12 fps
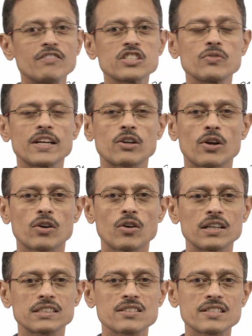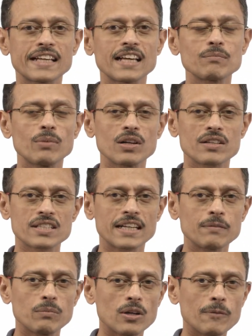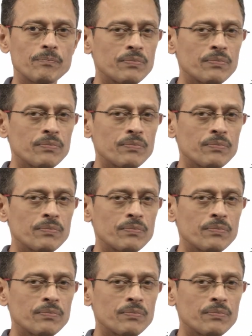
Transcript: which we could have got the second ball as a red ball.